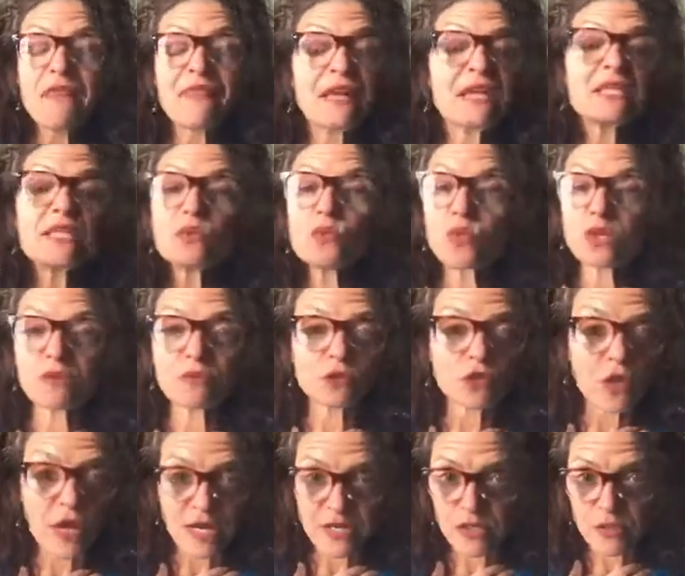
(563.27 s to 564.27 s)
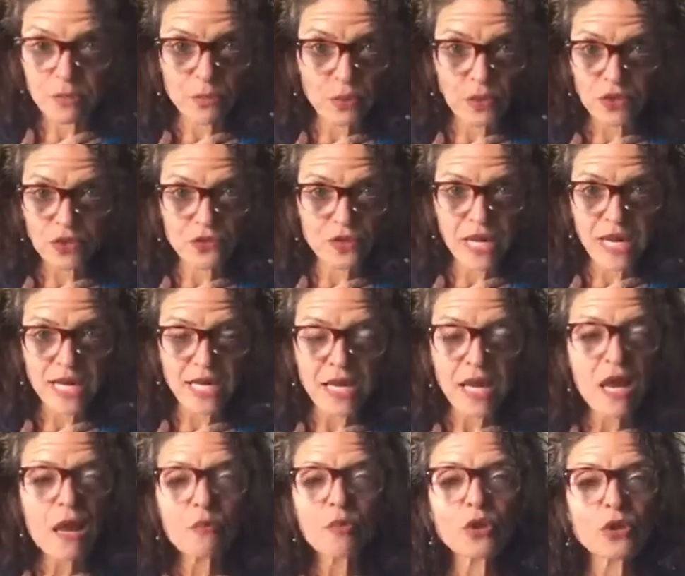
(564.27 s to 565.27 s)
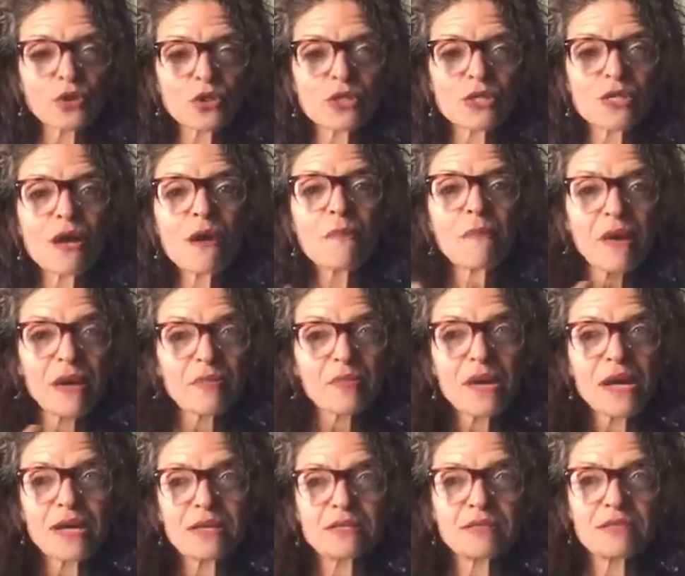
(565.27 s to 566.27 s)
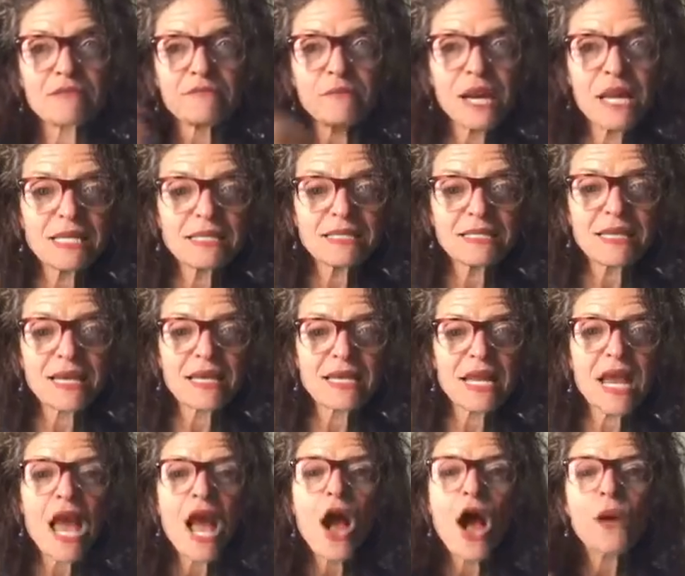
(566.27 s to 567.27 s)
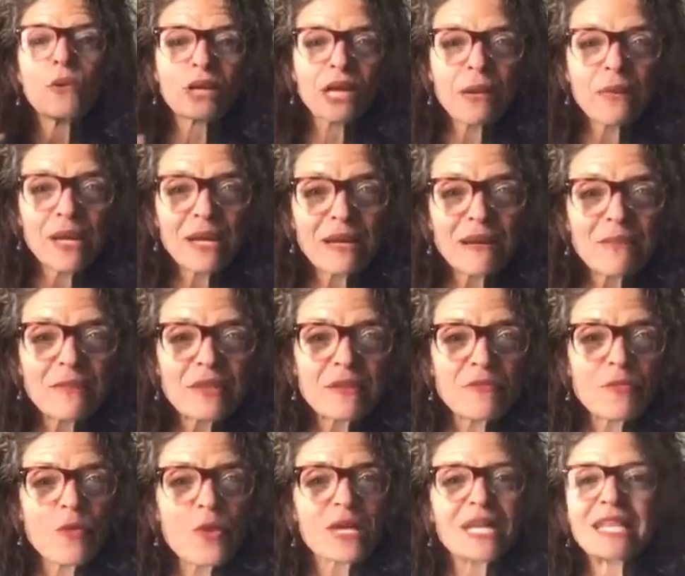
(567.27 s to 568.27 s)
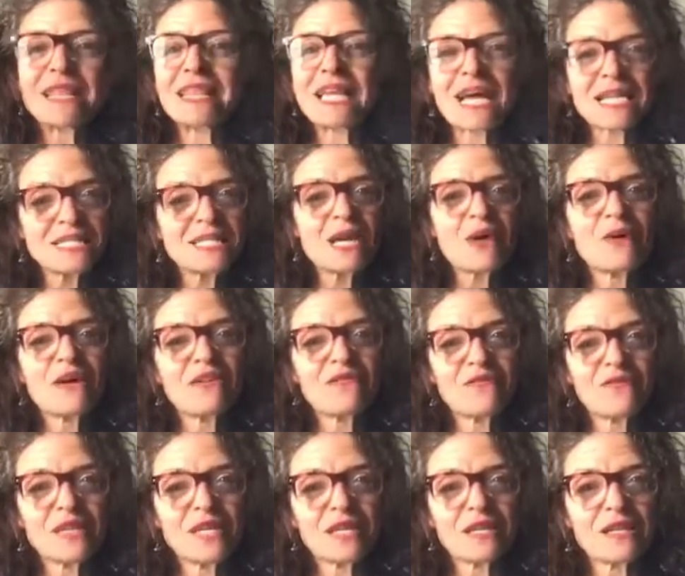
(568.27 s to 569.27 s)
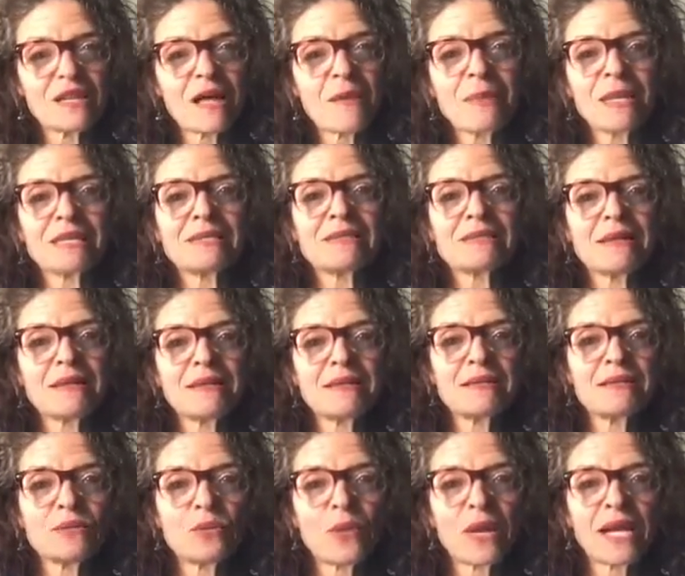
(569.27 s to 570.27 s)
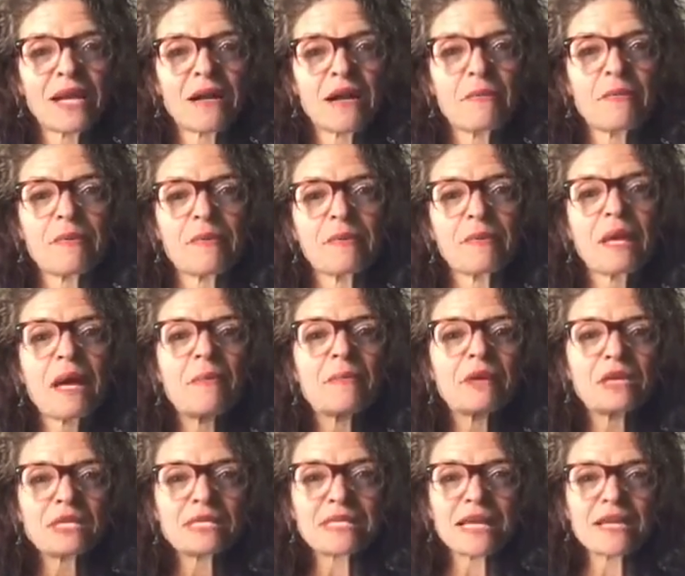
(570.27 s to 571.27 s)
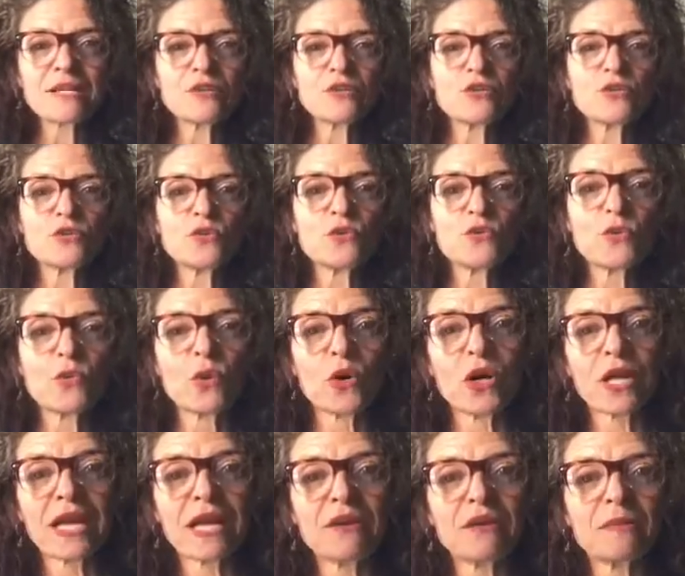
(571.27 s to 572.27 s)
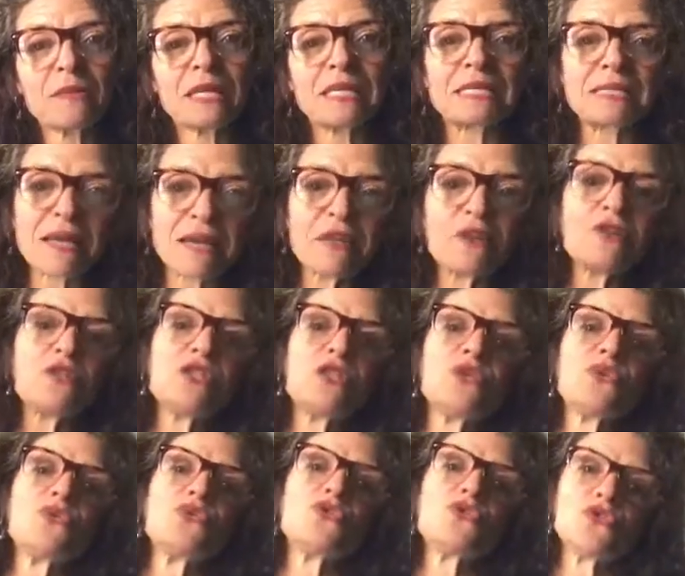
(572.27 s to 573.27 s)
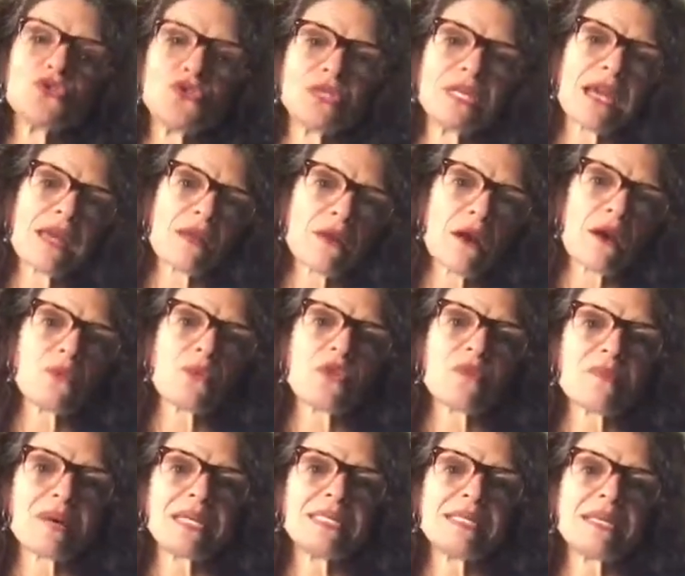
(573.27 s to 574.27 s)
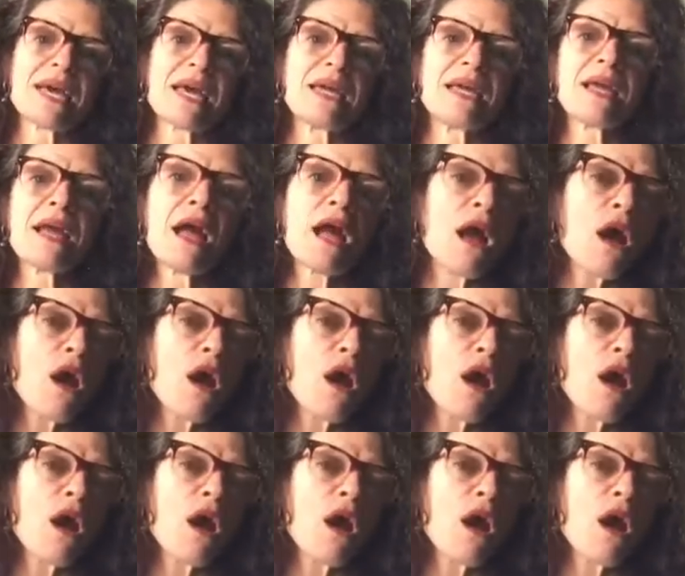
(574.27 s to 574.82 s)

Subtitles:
That isn't what I'm trying to portray, because my positive mindset, when I wake up in the morning, that's how I feel. I'm excited to wake up. I'm excited to do the workout. I'm excited to get on with my day.